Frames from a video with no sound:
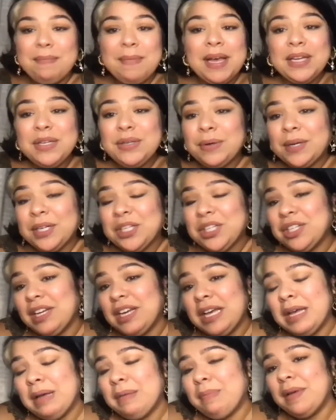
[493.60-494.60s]

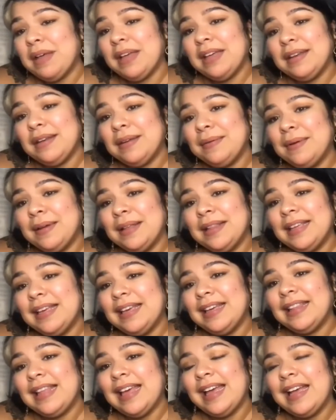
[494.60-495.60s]
mentorship, and
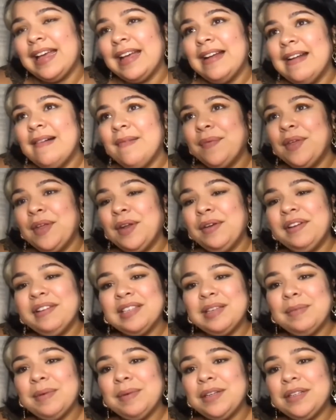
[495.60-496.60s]
really, like, you know,
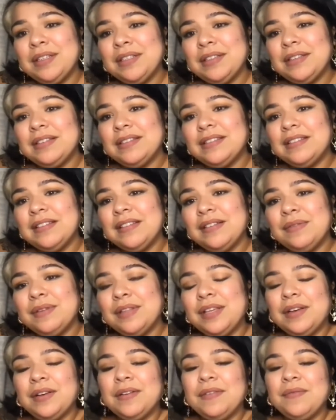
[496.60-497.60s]
Isabel didn't
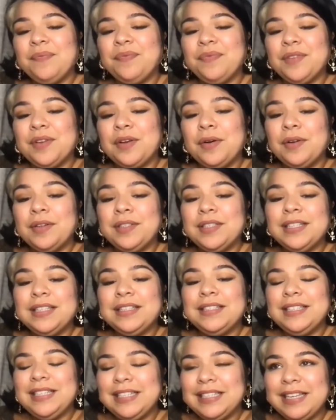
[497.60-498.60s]
really go into the
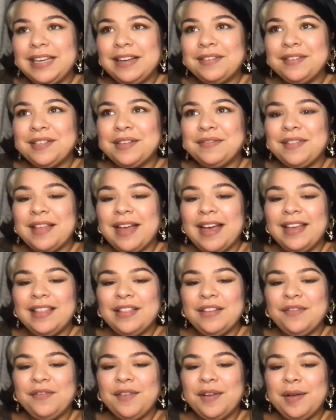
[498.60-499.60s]
details of that in
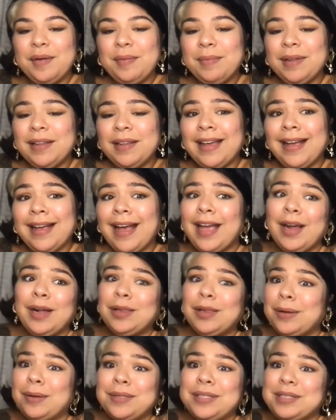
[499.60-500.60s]
the film, but like I
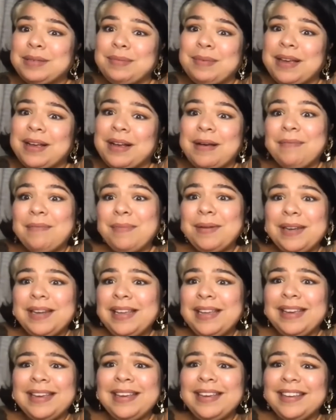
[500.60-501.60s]
closed my
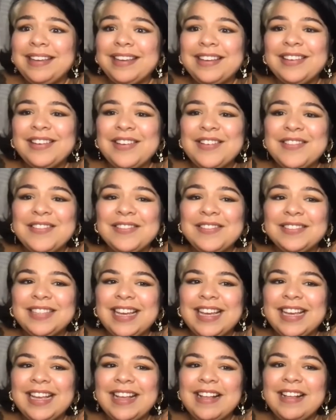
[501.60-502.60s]
company, you know,
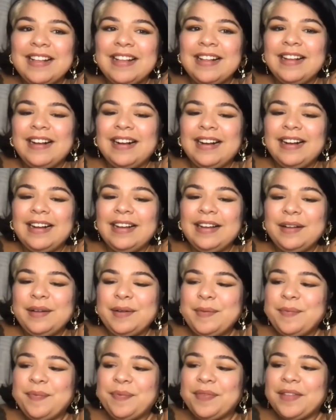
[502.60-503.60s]
like
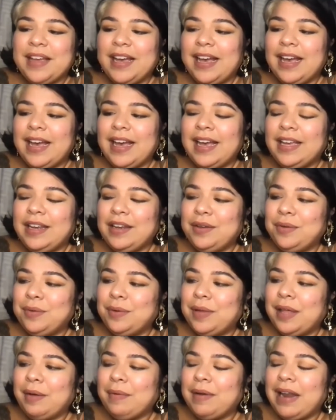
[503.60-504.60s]
I knew,
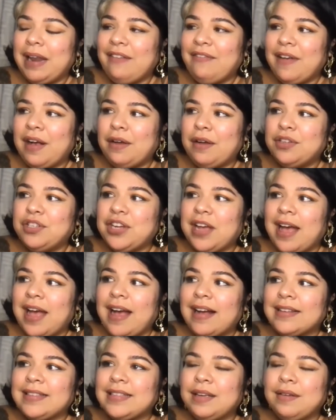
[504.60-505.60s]
like, when I found
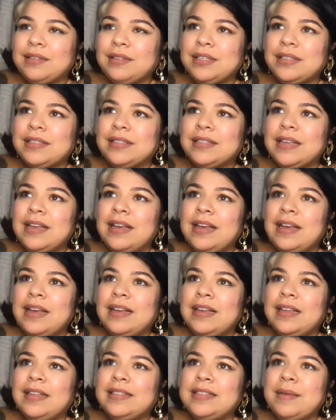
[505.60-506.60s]
Jax, it was just
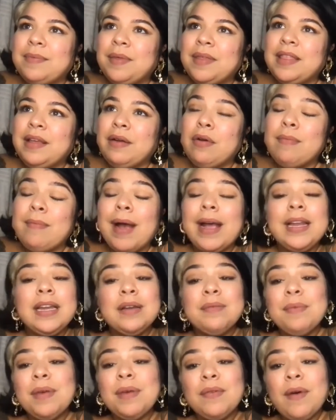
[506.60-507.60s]
something that
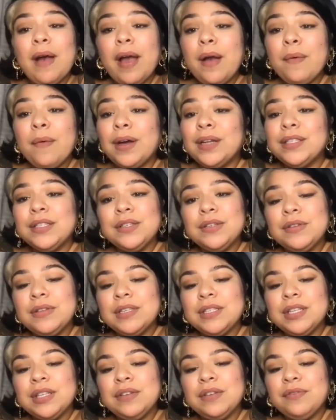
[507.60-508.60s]
reminded me of why I wanted to do
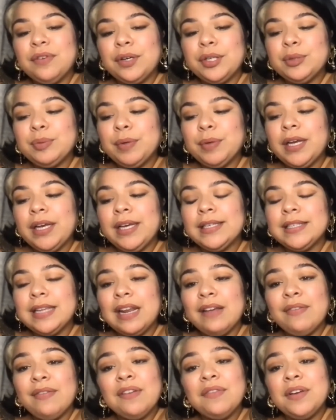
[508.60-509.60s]
this in the first place, and
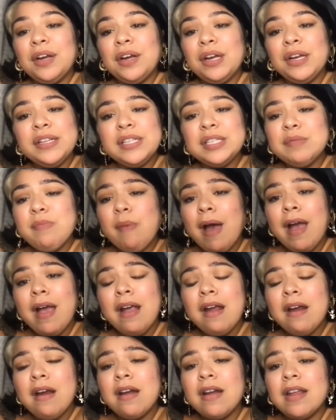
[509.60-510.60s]
I felt very
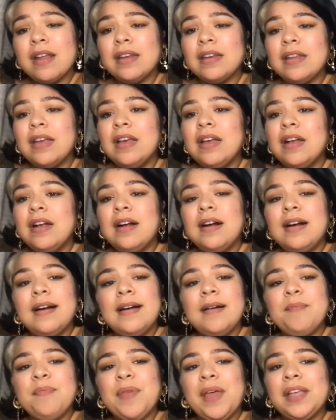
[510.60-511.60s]
inspired, and
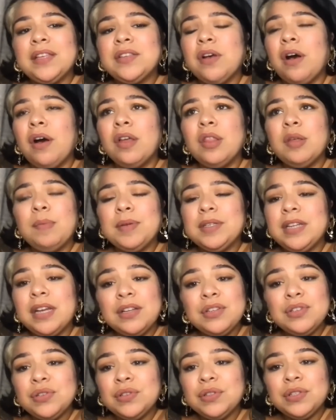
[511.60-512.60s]
I saw all the
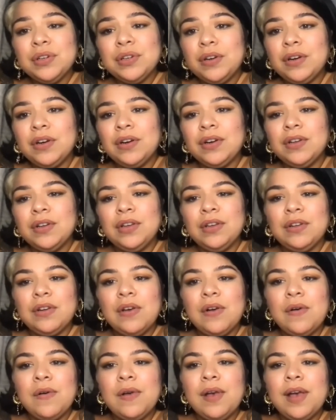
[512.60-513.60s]
potential in her, you
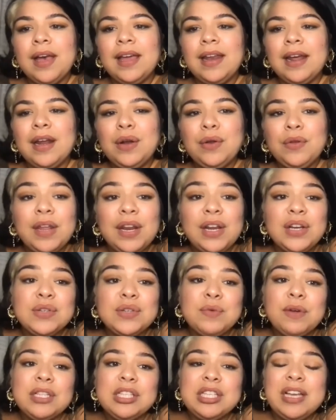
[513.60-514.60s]
know, and I knew that I
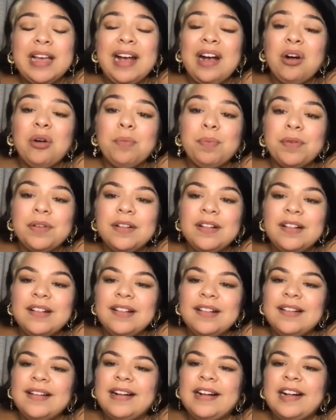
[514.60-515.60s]
just wanted to help
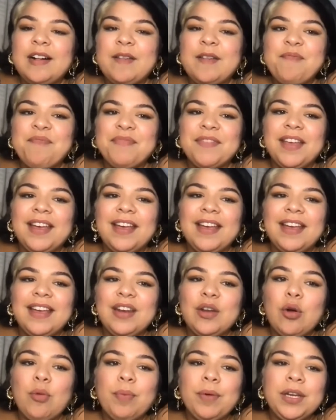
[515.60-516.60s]
in
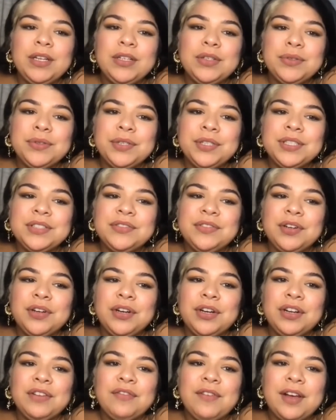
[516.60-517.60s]
opening doors for
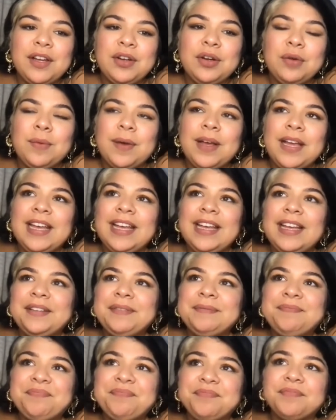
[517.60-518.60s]
her to find her way
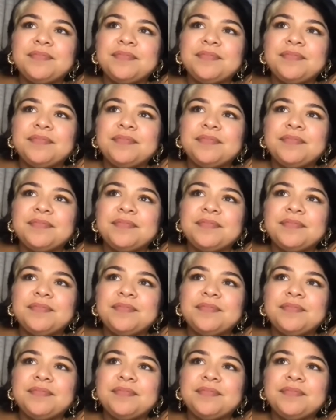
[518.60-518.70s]
in.